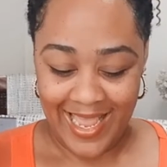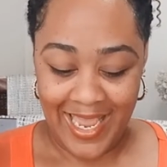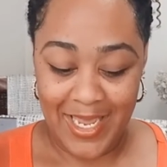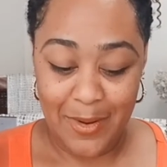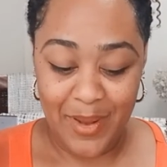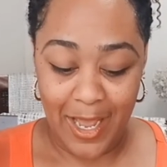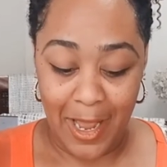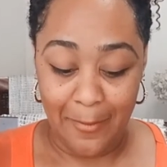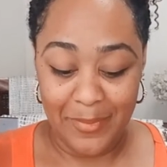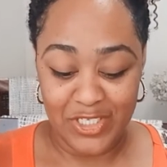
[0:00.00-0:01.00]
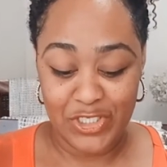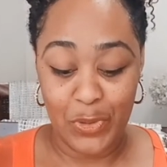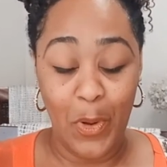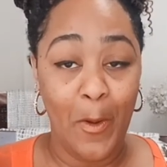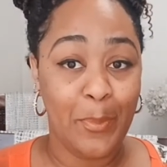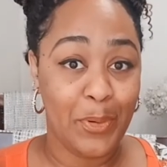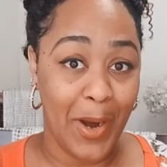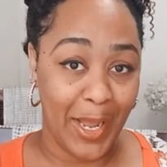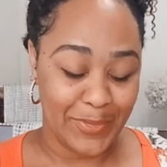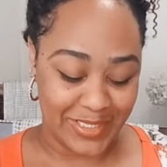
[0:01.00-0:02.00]
and about our mental
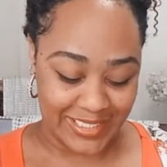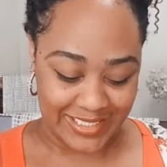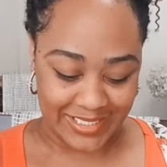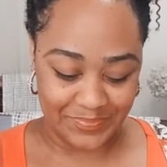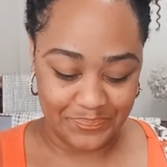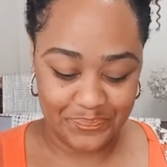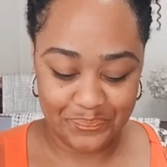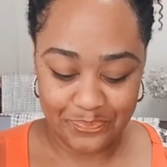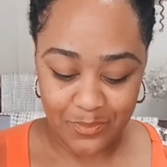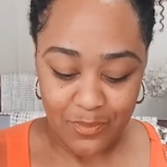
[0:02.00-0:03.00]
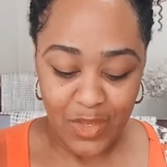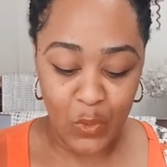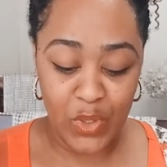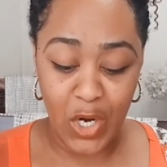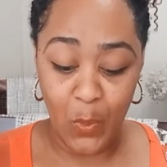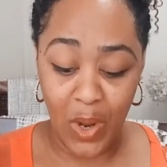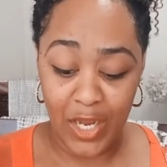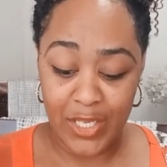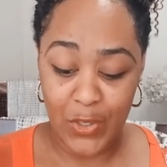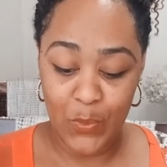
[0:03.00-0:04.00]
proudness. We are
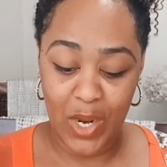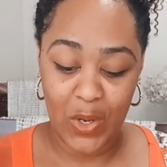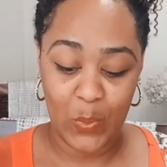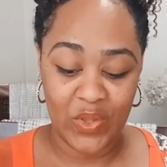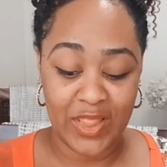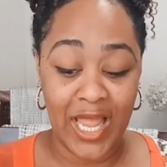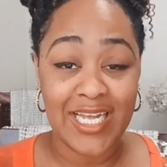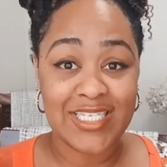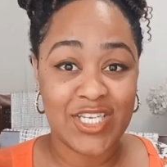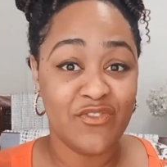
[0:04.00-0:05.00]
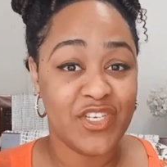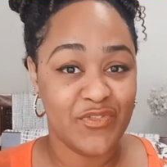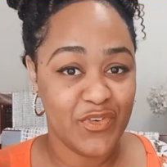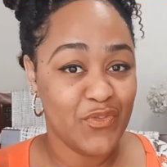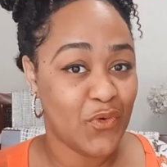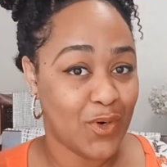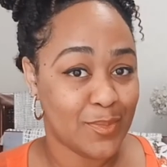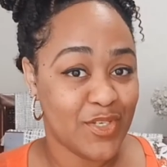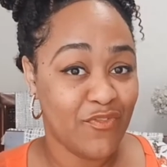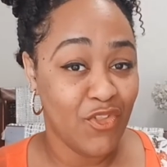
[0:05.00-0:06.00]
walking around with lots of different
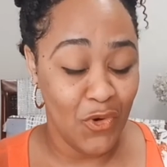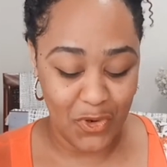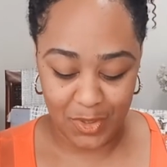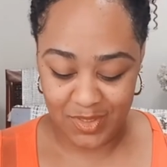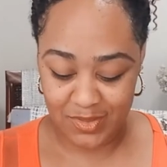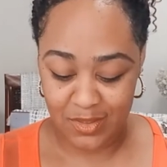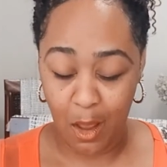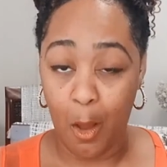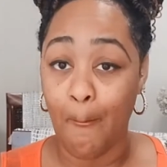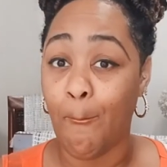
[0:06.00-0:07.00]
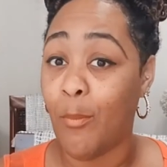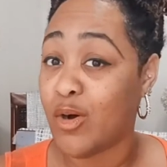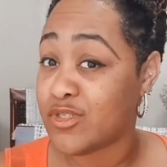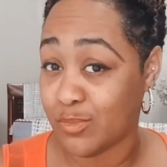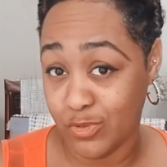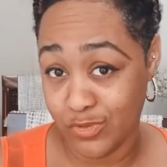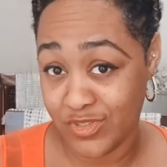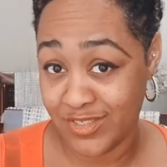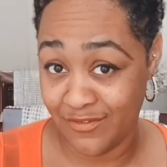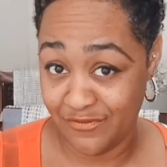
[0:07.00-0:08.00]
forms of thorns.
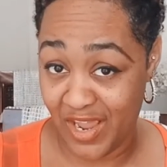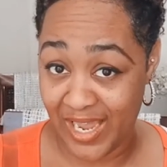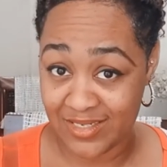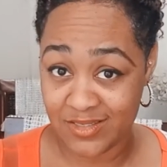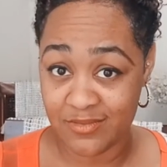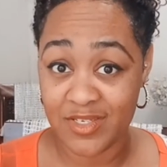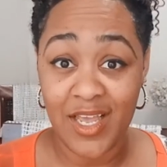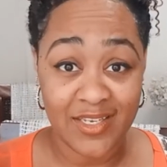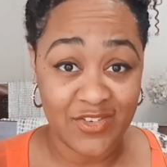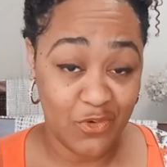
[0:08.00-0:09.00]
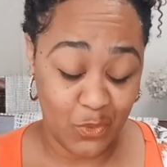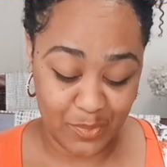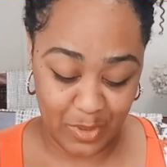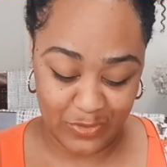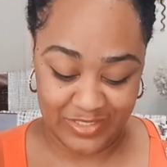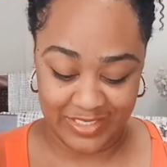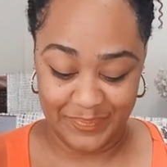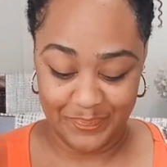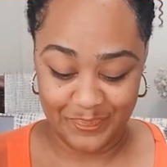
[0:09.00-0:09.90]
Multiples, in fact. Yes, for one person.